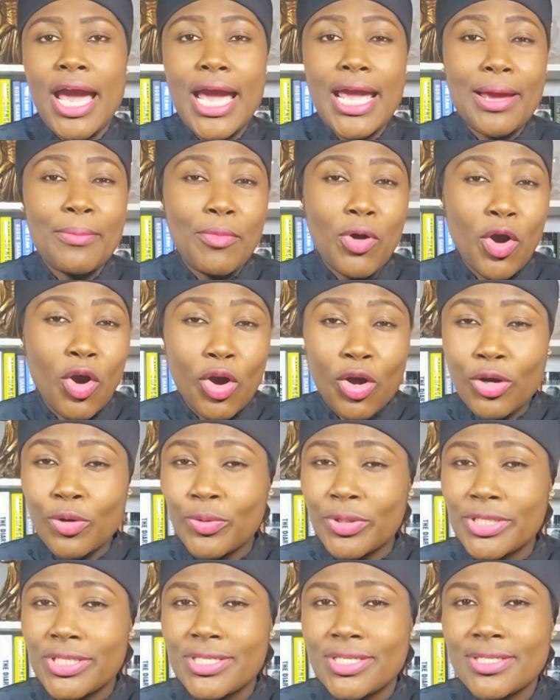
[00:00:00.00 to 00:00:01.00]
I am
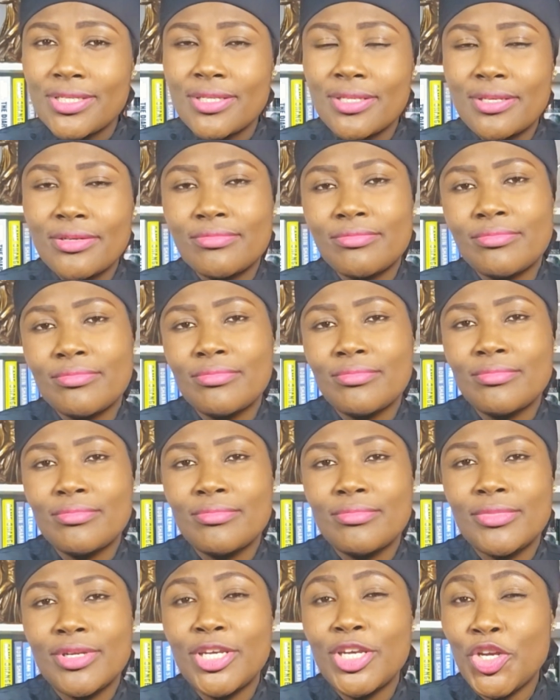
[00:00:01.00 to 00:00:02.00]
always
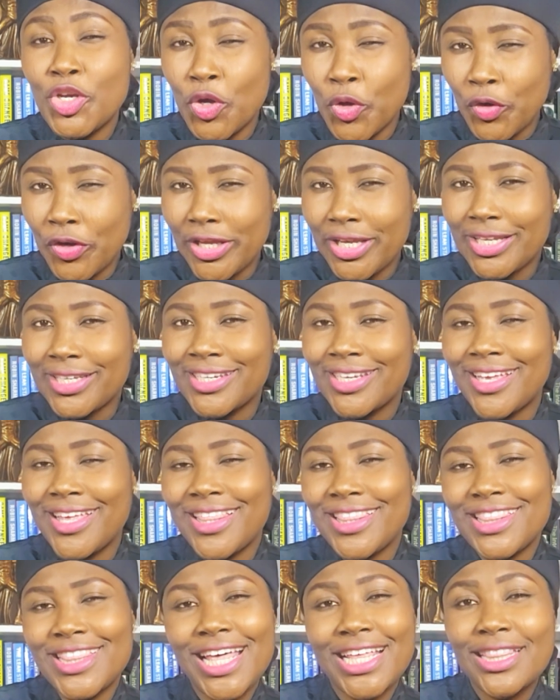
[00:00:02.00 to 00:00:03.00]
knowing
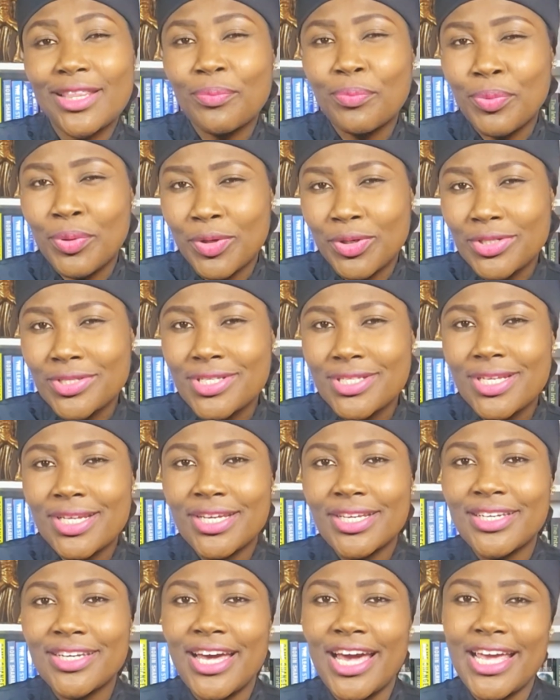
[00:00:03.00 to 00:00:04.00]
that the
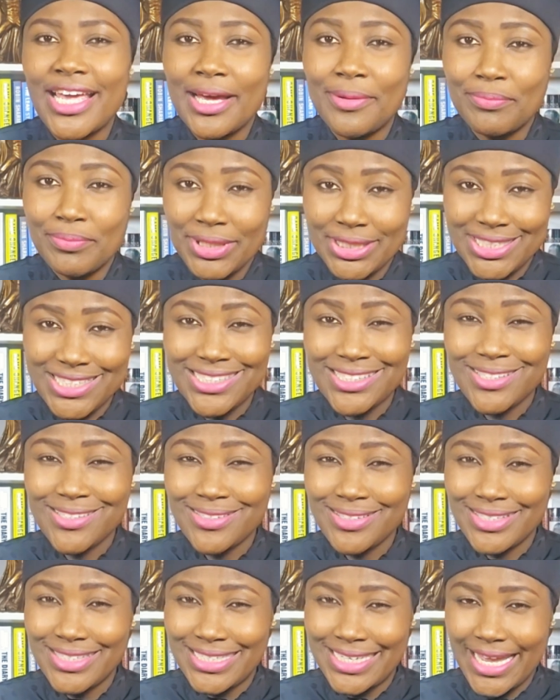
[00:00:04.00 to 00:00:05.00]
person I am meeting
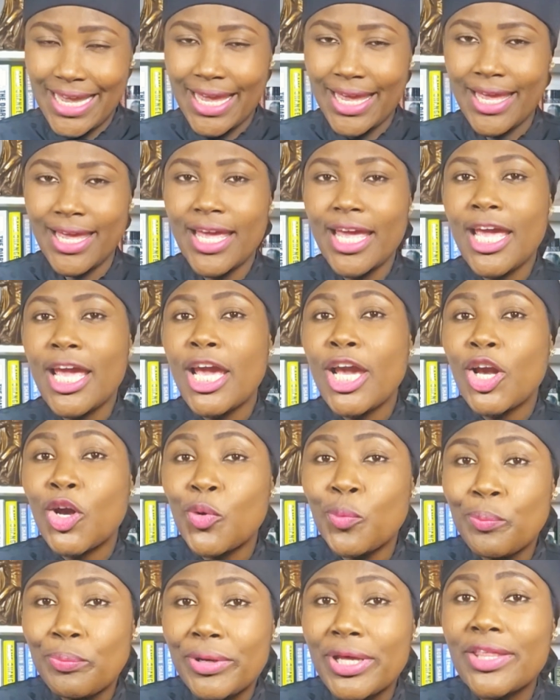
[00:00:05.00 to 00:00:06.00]
today
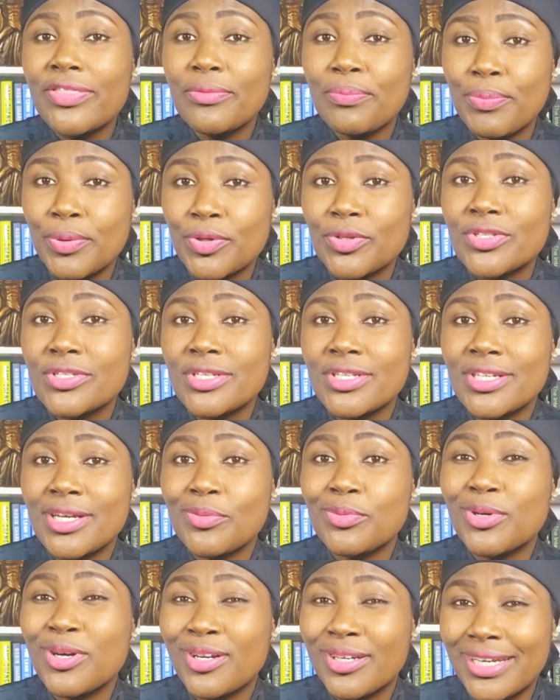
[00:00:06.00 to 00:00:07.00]
could be the person
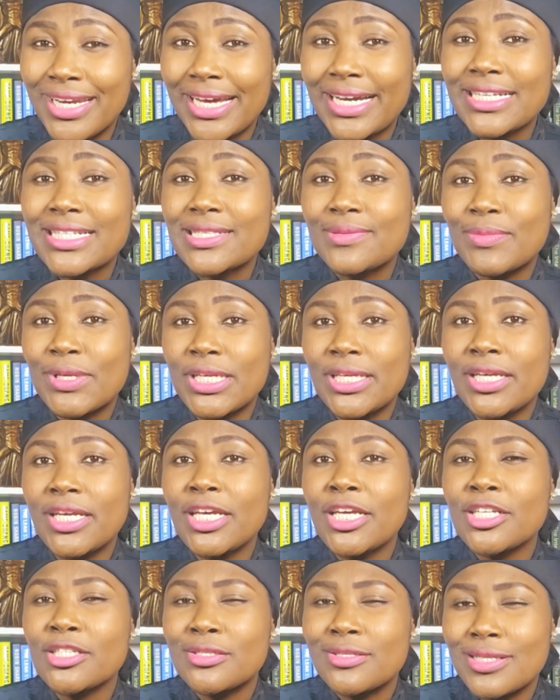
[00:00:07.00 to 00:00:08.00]
that will connect me
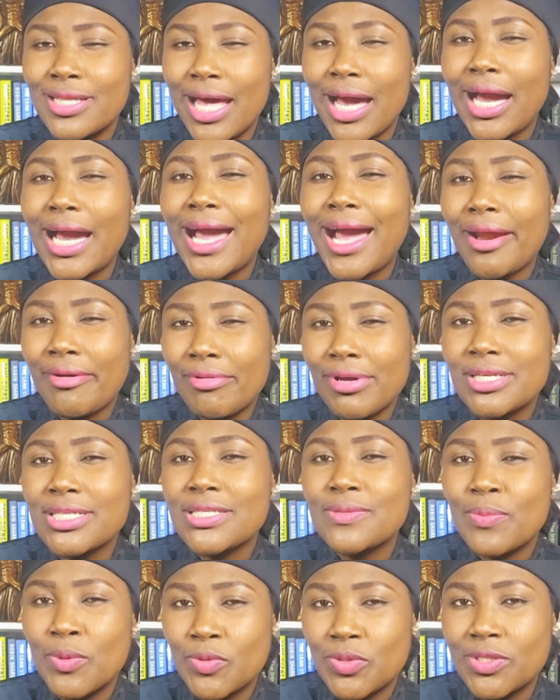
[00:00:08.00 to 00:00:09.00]
to that career
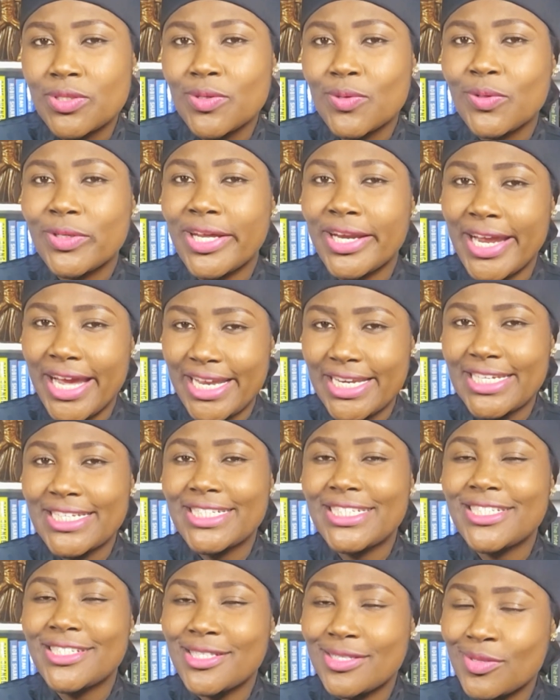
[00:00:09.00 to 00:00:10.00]
sponsor that I
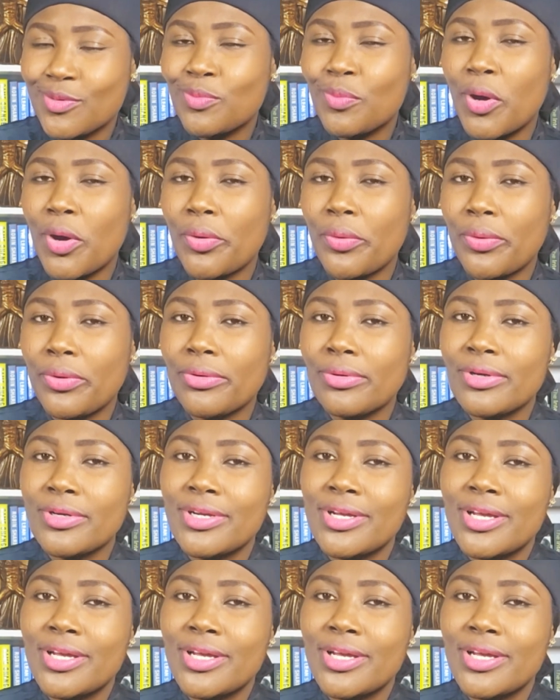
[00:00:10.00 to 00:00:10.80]
need tomorrow.